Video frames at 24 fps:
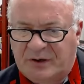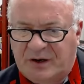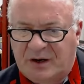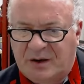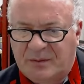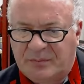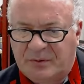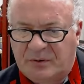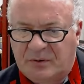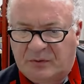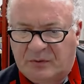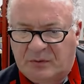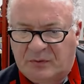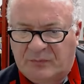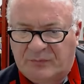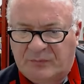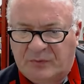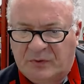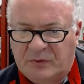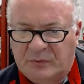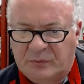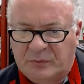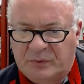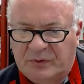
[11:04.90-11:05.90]
dampener
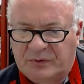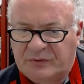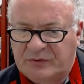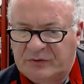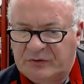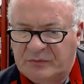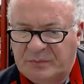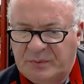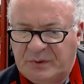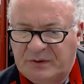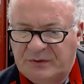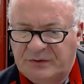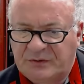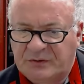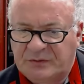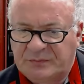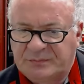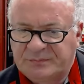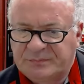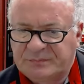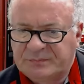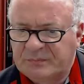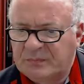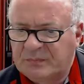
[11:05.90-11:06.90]
for the rear
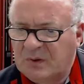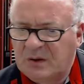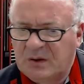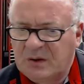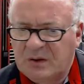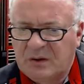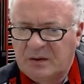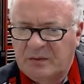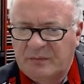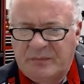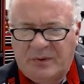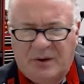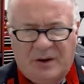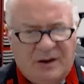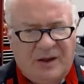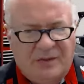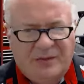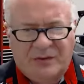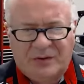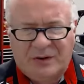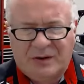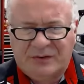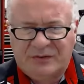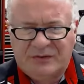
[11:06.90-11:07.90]
suspension. I
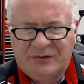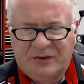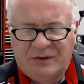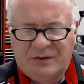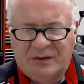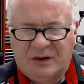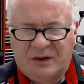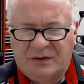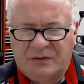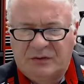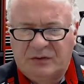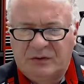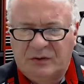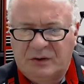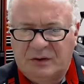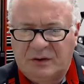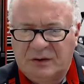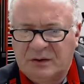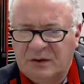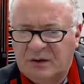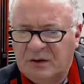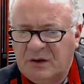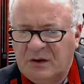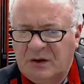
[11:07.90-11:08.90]
thought I sent that to you.
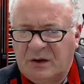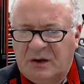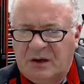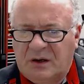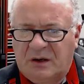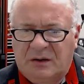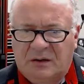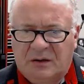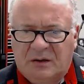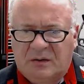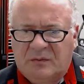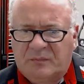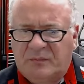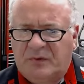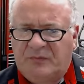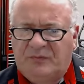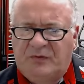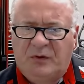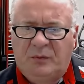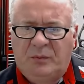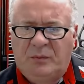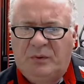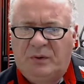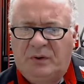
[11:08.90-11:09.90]
If
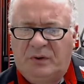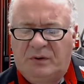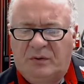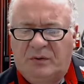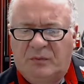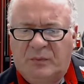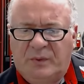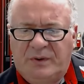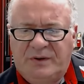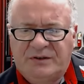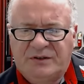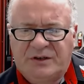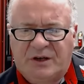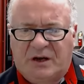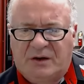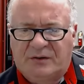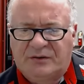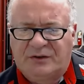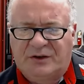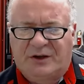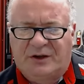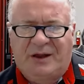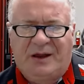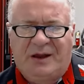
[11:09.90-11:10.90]
you would reach out
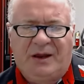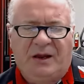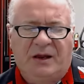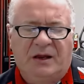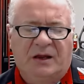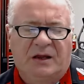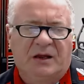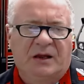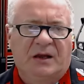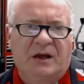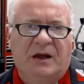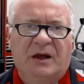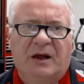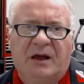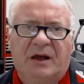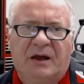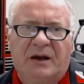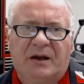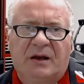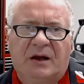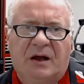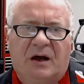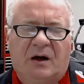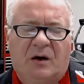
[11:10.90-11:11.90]
to Hank
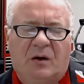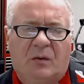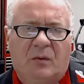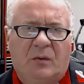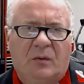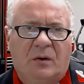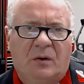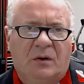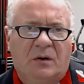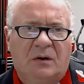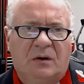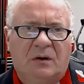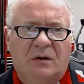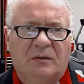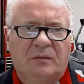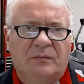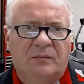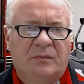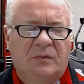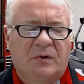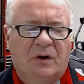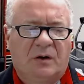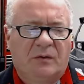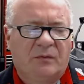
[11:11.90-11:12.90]
at
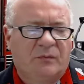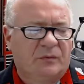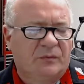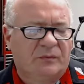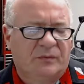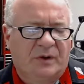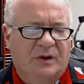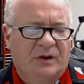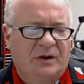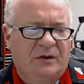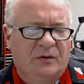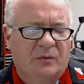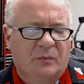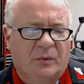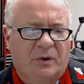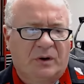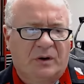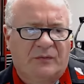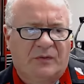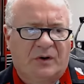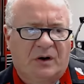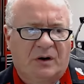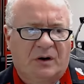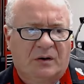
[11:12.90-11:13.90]
either one
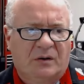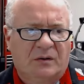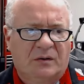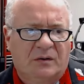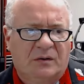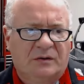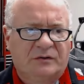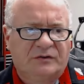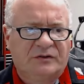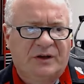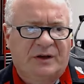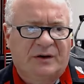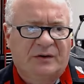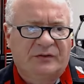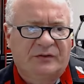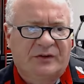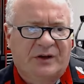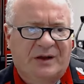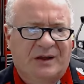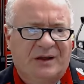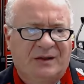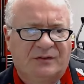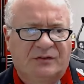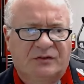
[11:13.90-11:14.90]
of our channels
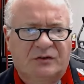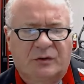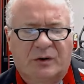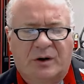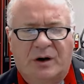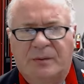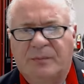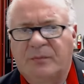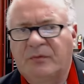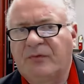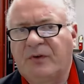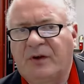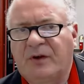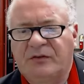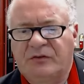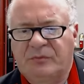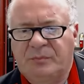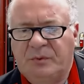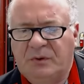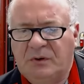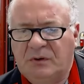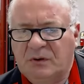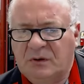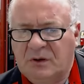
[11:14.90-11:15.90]
like Instagram or
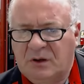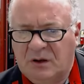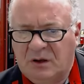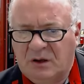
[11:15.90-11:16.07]
Facebook,